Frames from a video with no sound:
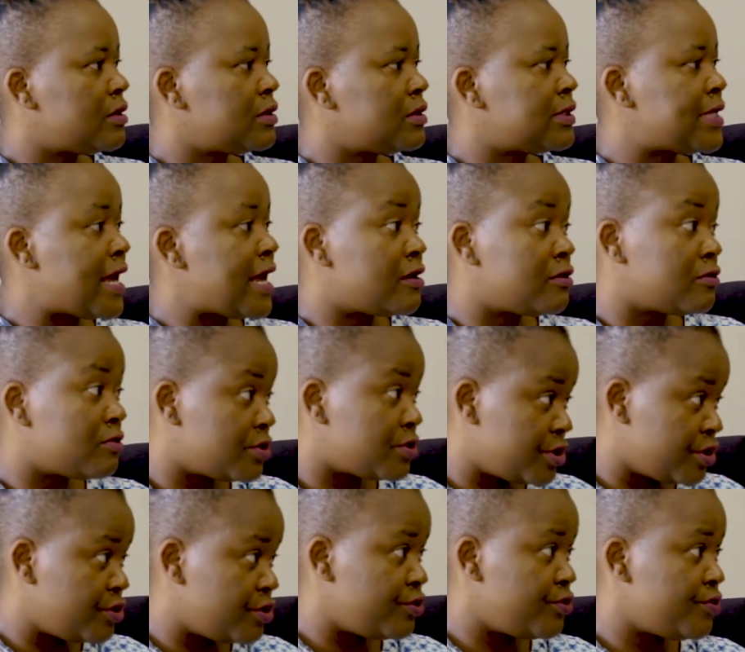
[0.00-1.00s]

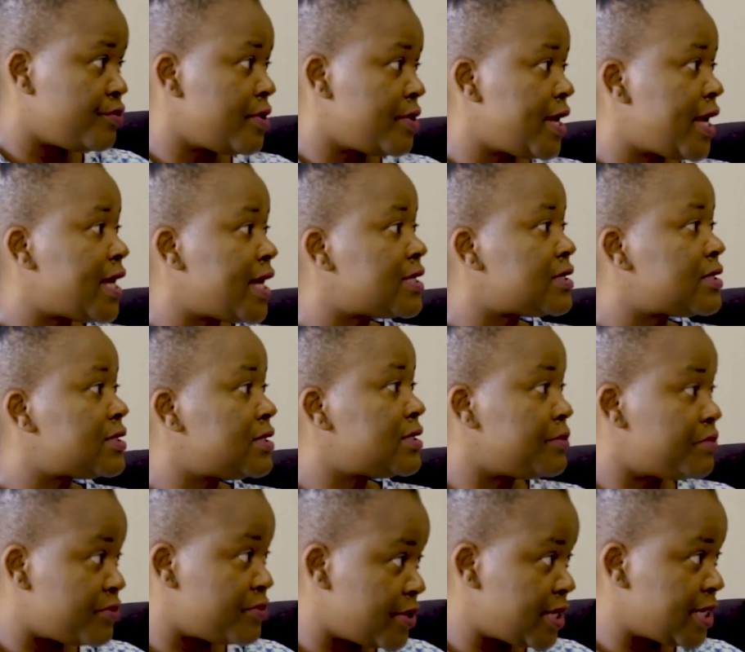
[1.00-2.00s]
diagnosing you as
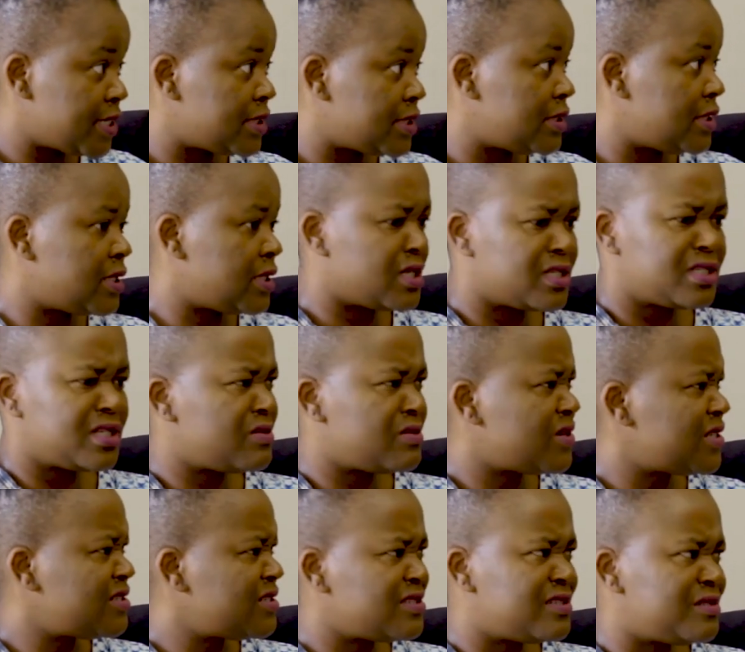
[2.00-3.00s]
depressed. And I said,
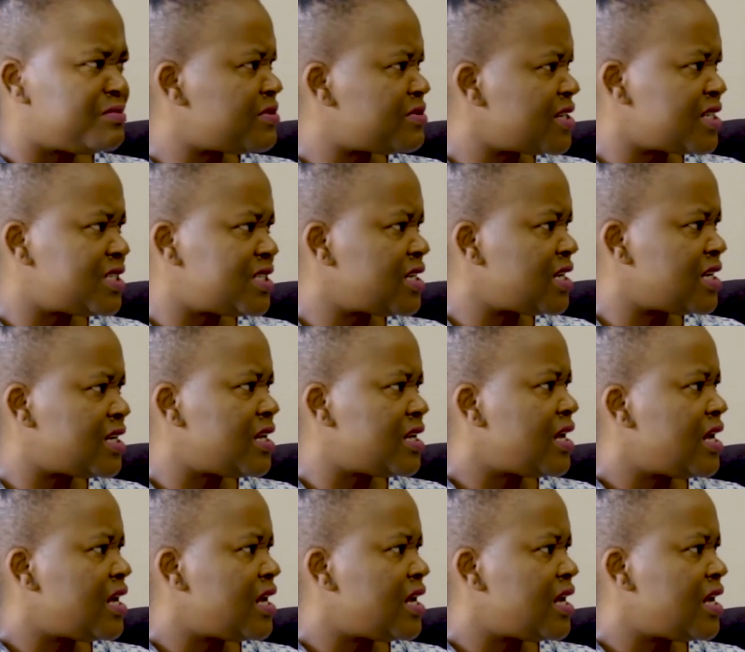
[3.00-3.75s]
what is depression?